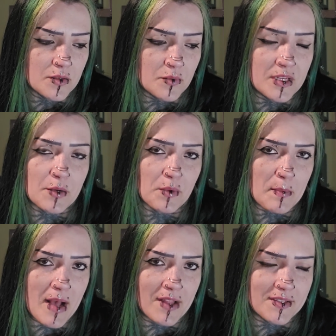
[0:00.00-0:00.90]
So we need to
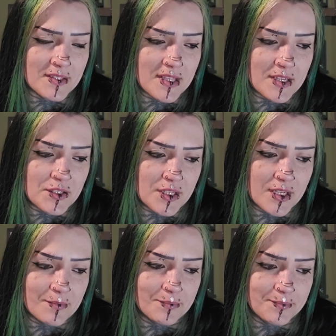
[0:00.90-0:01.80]
rebalance that
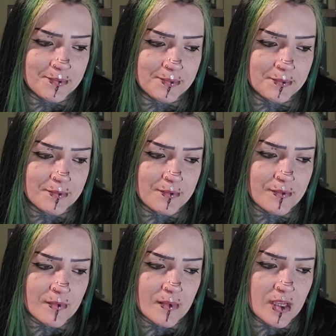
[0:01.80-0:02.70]
shit.
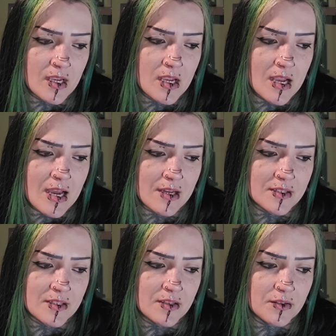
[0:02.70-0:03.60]
How
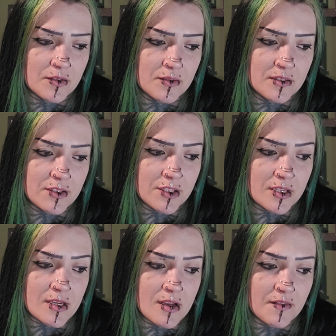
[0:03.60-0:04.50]
does the
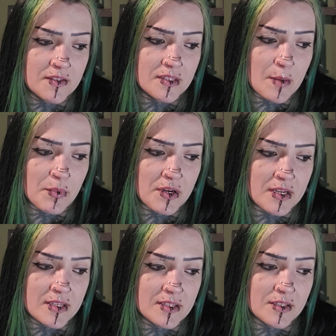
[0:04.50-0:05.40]
illusion of
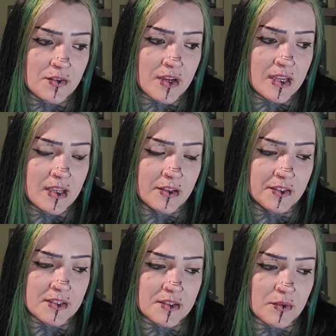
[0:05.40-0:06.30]
separateness create
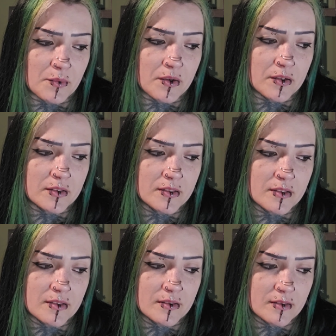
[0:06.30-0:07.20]
illness in the world?
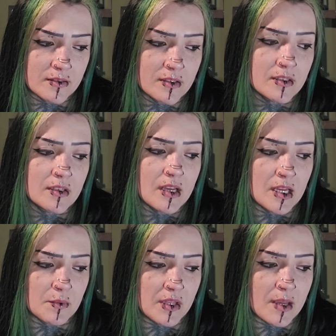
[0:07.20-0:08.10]

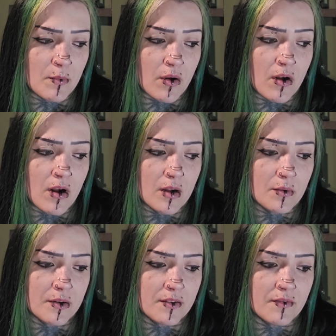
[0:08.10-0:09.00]
How do we get more
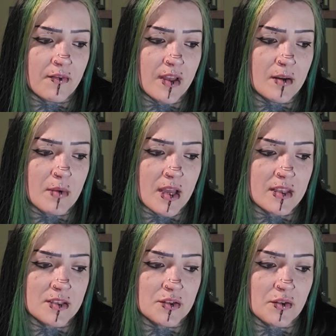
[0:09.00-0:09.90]
awkward and fed by
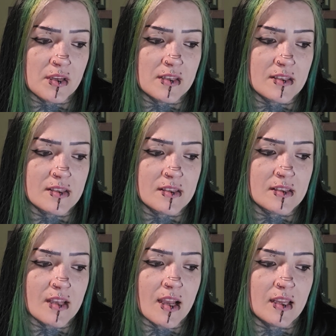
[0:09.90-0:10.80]
the screens in
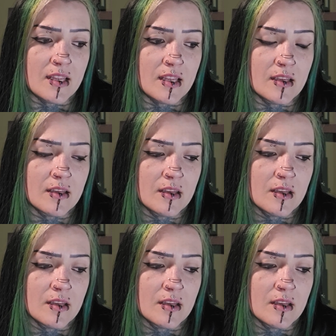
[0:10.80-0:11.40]
society